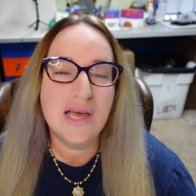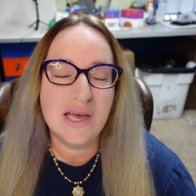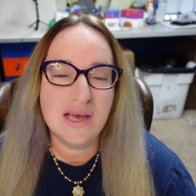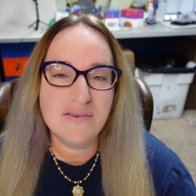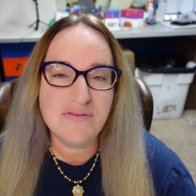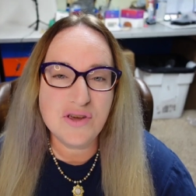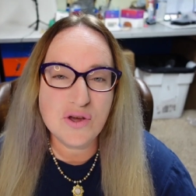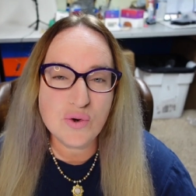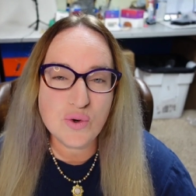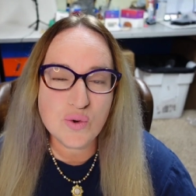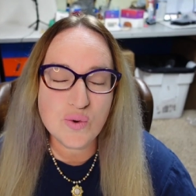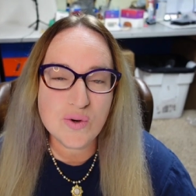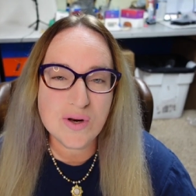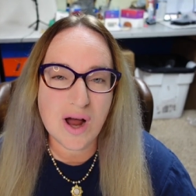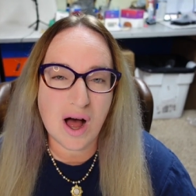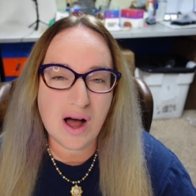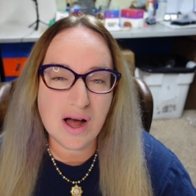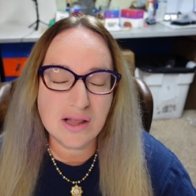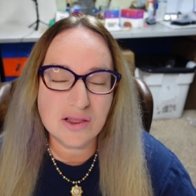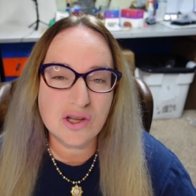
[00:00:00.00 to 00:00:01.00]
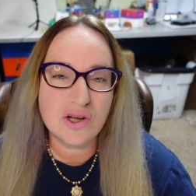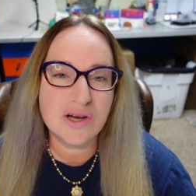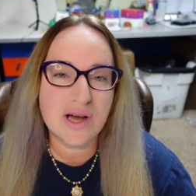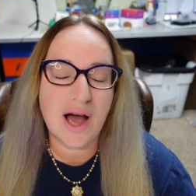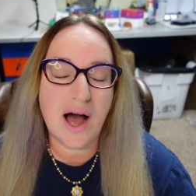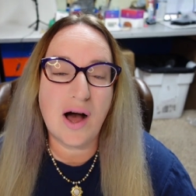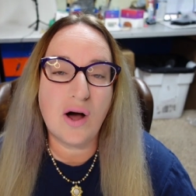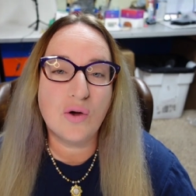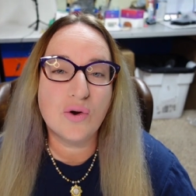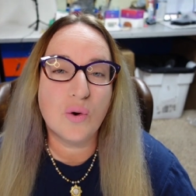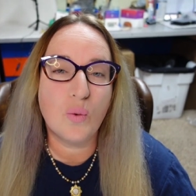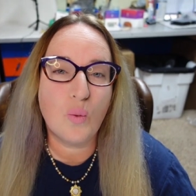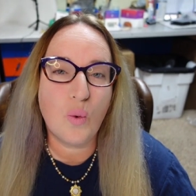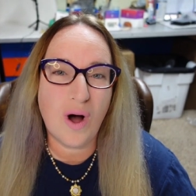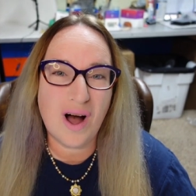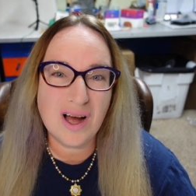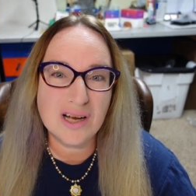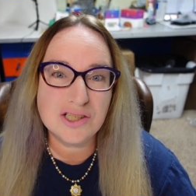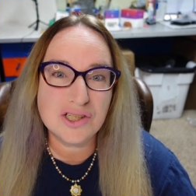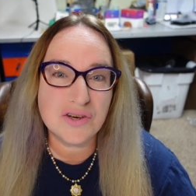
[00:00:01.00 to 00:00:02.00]
If you do not look out,
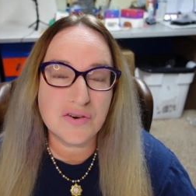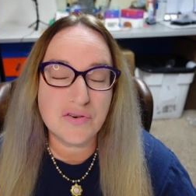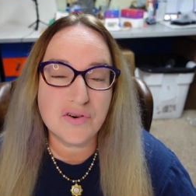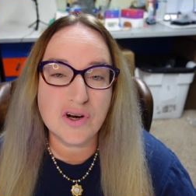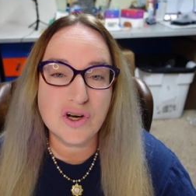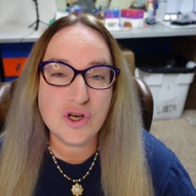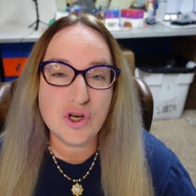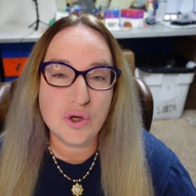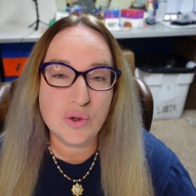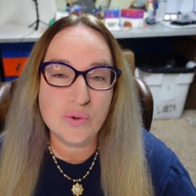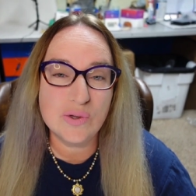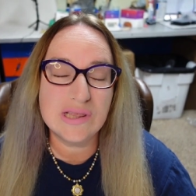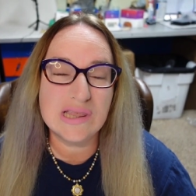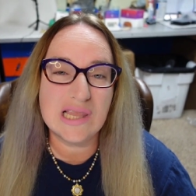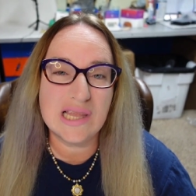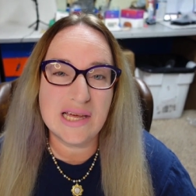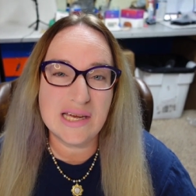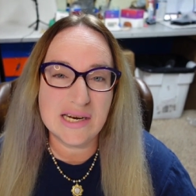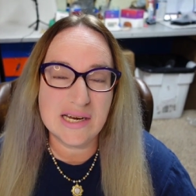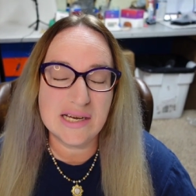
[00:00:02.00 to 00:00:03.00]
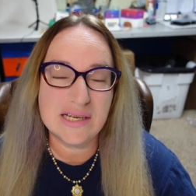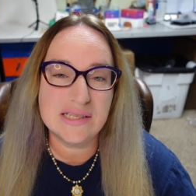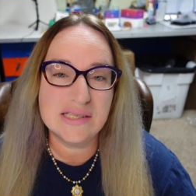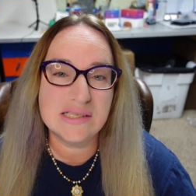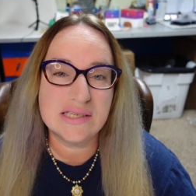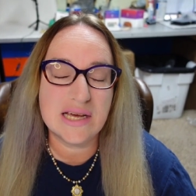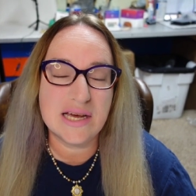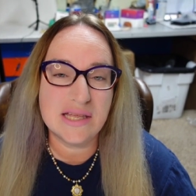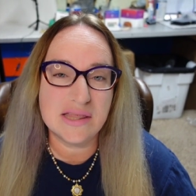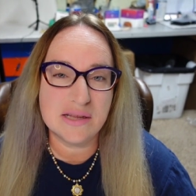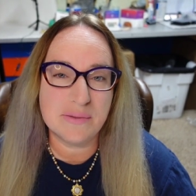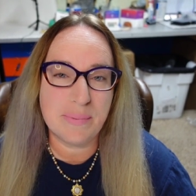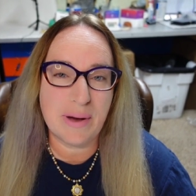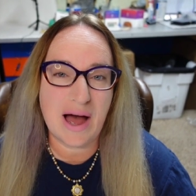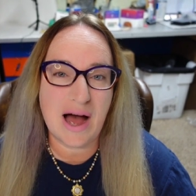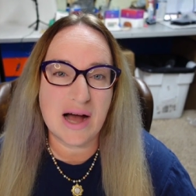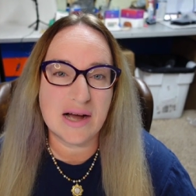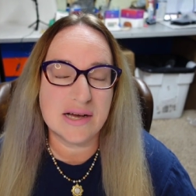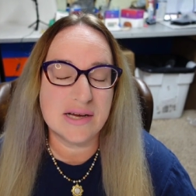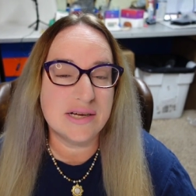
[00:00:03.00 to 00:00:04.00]
watch for new linens in the
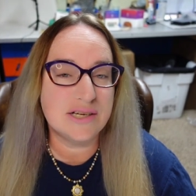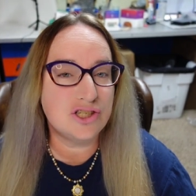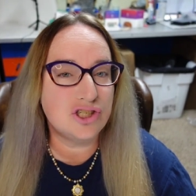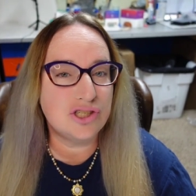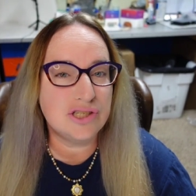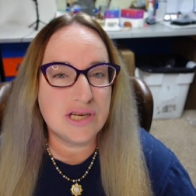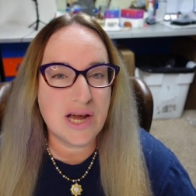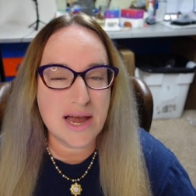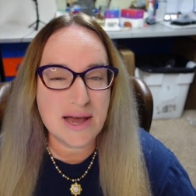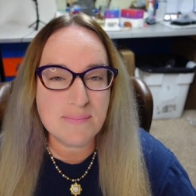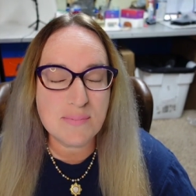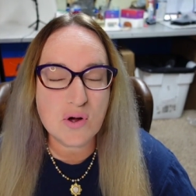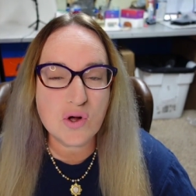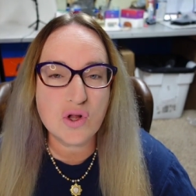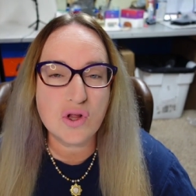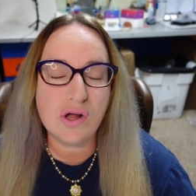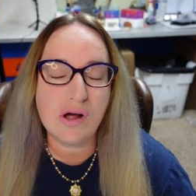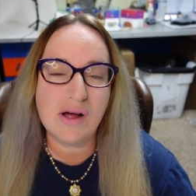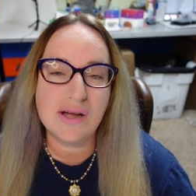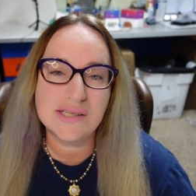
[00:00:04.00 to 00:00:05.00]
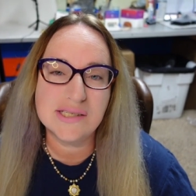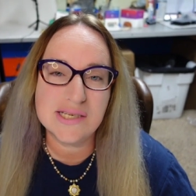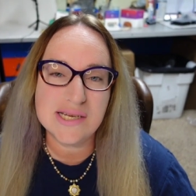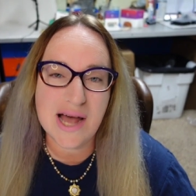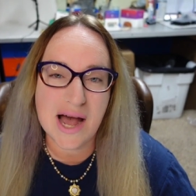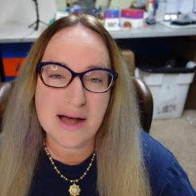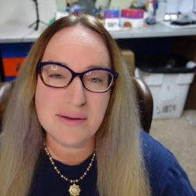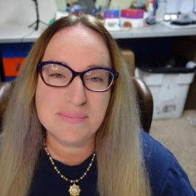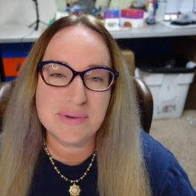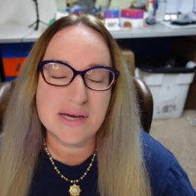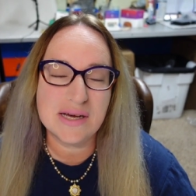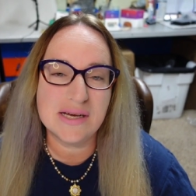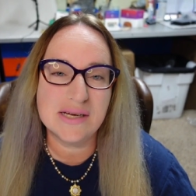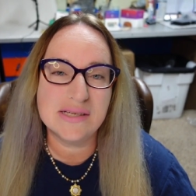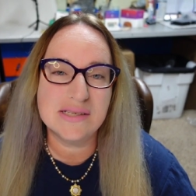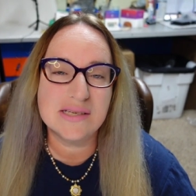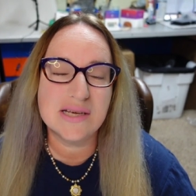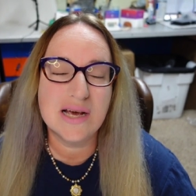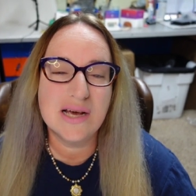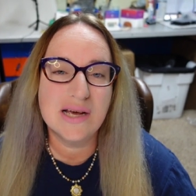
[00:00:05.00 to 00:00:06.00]
package. Tablecloths,
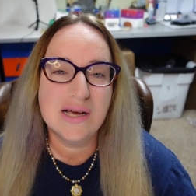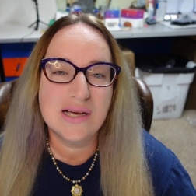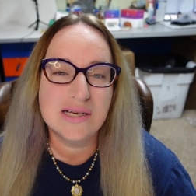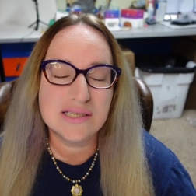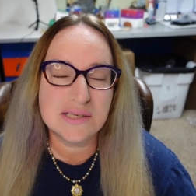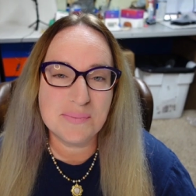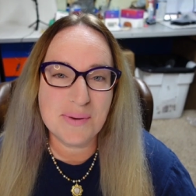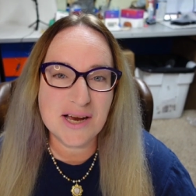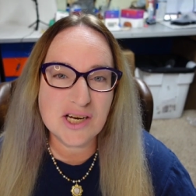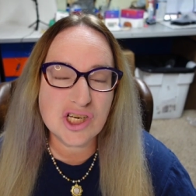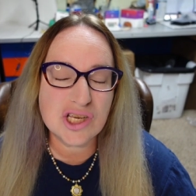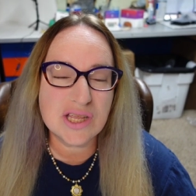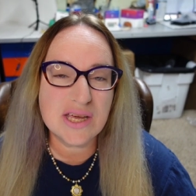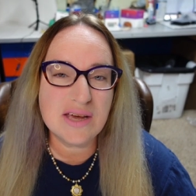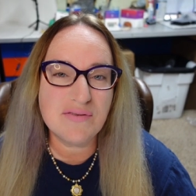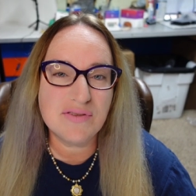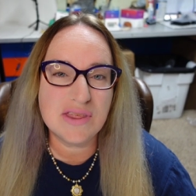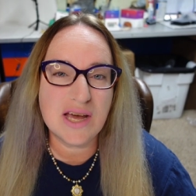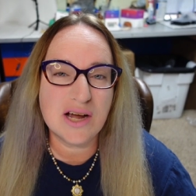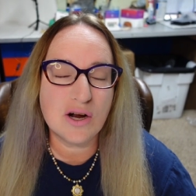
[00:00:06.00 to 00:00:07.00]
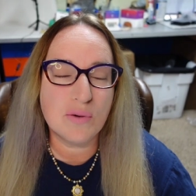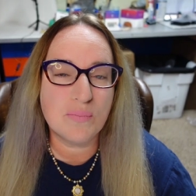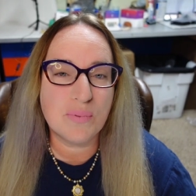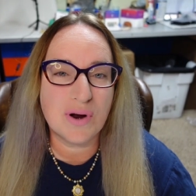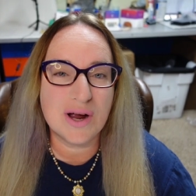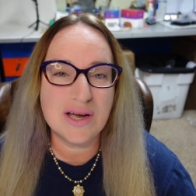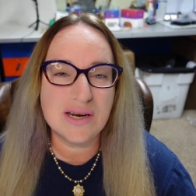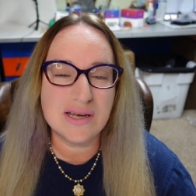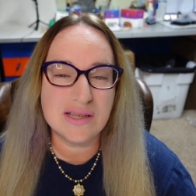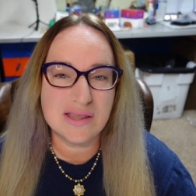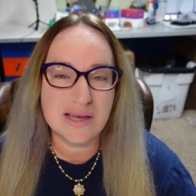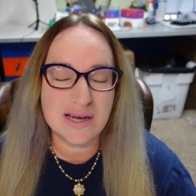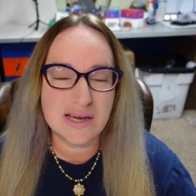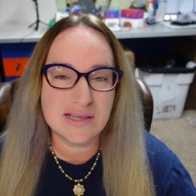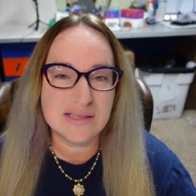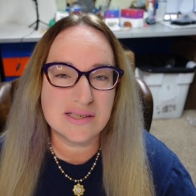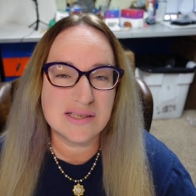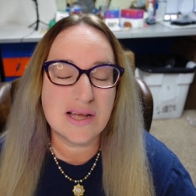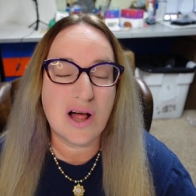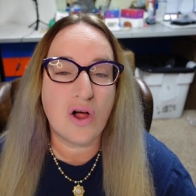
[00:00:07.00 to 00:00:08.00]
napkins, especially if they are branded, they
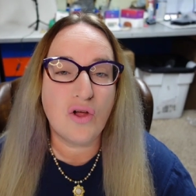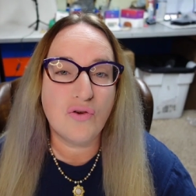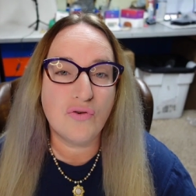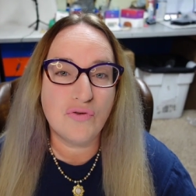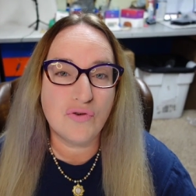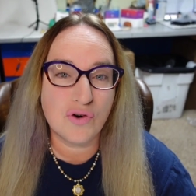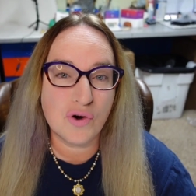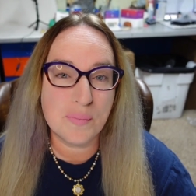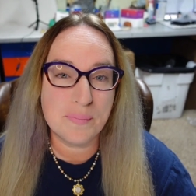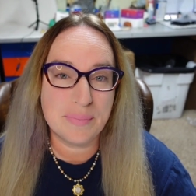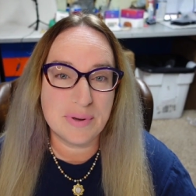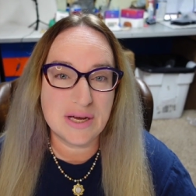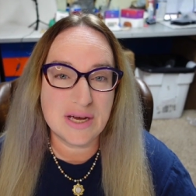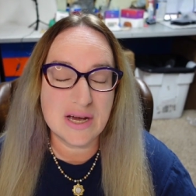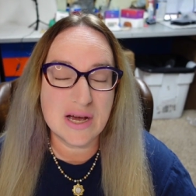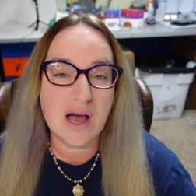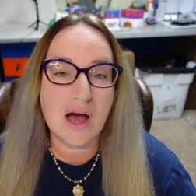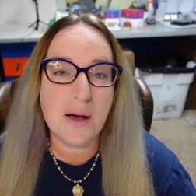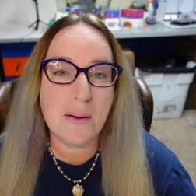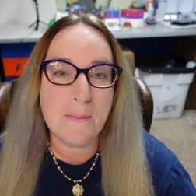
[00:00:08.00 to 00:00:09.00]
can sell for big